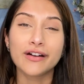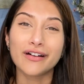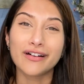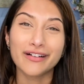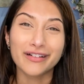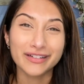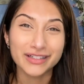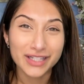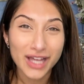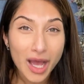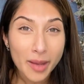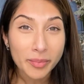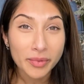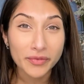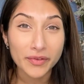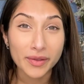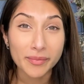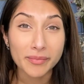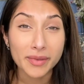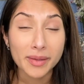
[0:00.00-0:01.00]
On top of
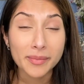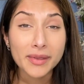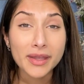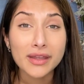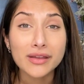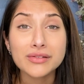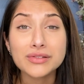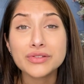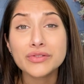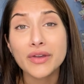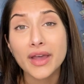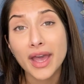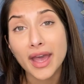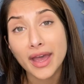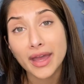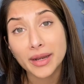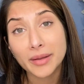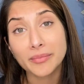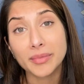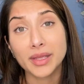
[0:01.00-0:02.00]
it, maybe I also
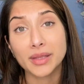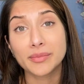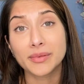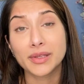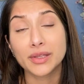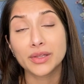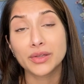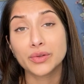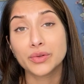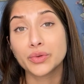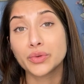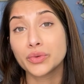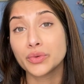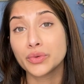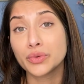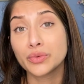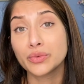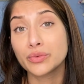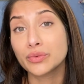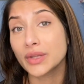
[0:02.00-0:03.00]
had a baby
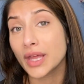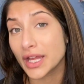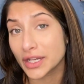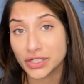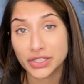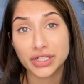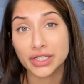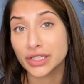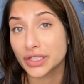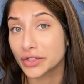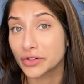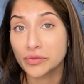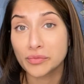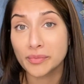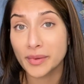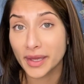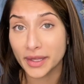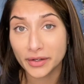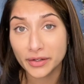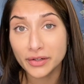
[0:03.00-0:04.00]
who latched a little
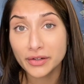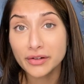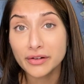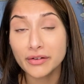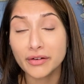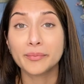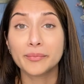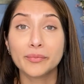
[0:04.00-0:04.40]
better.